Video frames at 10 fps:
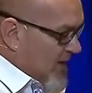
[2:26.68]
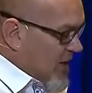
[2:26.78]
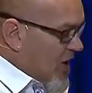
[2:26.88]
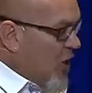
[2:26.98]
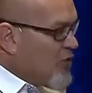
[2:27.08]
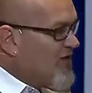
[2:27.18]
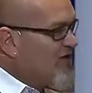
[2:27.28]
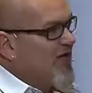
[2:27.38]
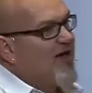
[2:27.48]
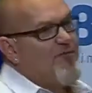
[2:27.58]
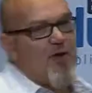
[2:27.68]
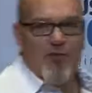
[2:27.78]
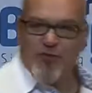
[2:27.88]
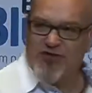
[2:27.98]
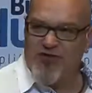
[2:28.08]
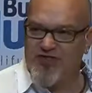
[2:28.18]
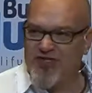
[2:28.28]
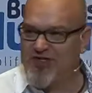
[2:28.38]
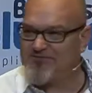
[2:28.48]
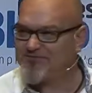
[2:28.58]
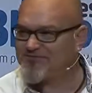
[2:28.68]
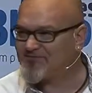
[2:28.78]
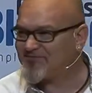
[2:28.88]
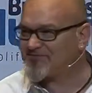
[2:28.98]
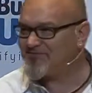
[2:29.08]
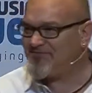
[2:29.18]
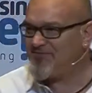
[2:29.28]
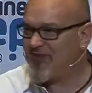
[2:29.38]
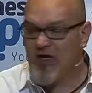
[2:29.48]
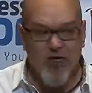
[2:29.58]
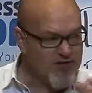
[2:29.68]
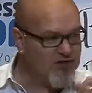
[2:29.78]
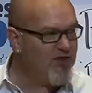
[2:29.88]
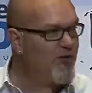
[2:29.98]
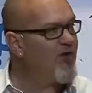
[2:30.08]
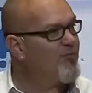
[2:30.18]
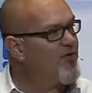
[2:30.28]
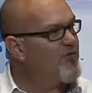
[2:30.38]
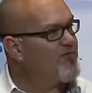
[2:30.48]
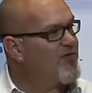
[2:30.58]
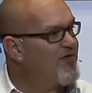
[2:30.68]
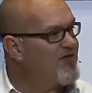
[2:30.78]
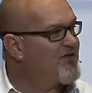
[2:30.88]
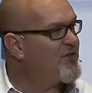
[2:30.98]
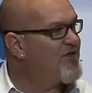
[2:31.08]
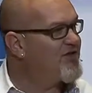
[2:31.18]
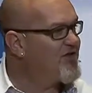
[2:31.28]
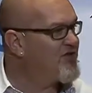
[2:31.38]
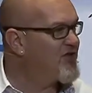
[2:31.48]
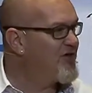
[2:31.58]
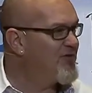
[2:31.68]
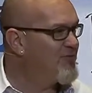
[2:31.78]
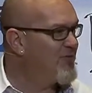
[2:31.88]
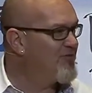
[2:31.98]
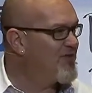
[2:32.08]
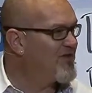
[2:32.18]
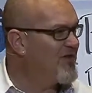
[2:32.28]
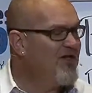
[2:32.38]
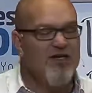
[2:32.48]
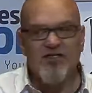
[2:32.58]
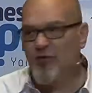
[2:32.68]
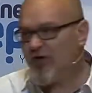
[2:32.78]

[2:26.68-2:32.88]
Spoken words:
Oldest staff member was 19. I'll tell you where this is where he's going to show you where the problem is. So when